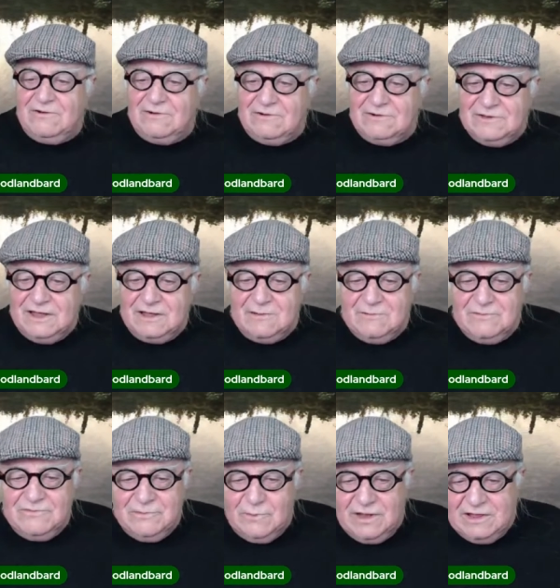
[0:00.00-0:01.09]

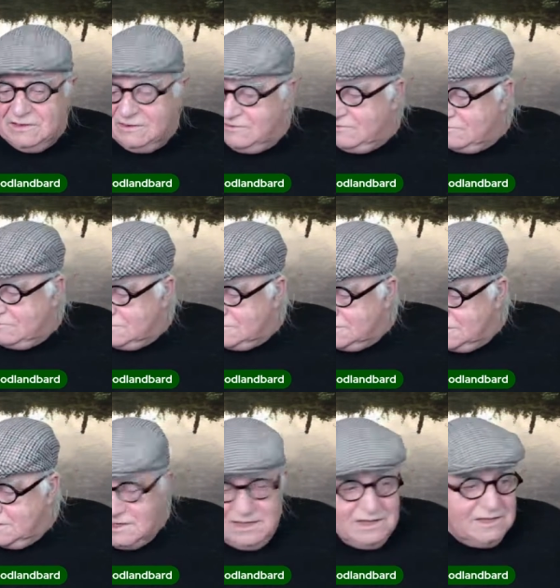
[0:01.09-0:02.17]
Aldhelm's Well,
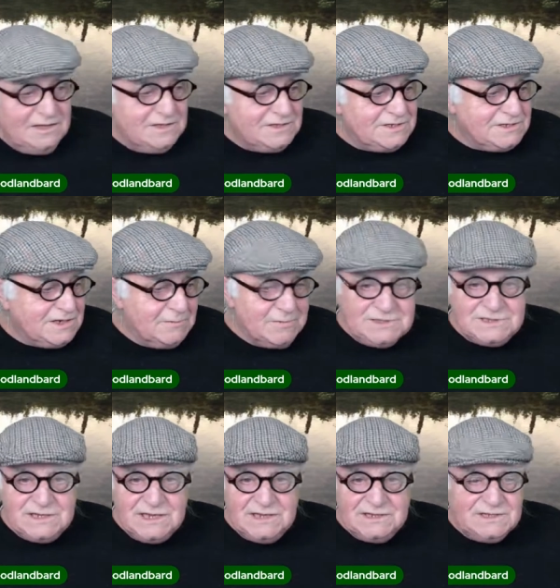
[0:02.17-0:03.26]
Doting in
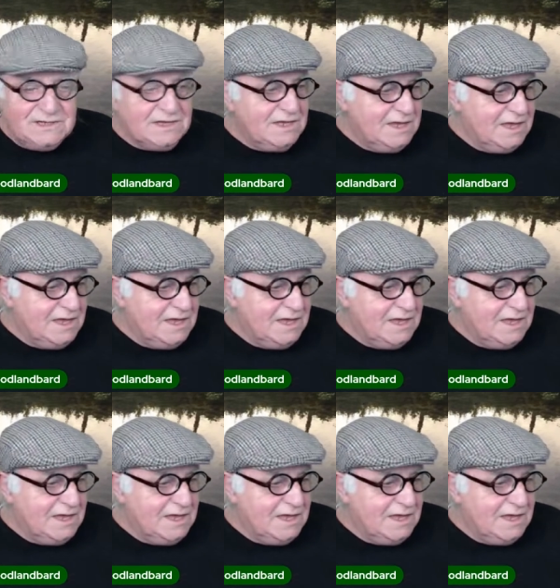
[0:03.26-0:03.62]
Somerset.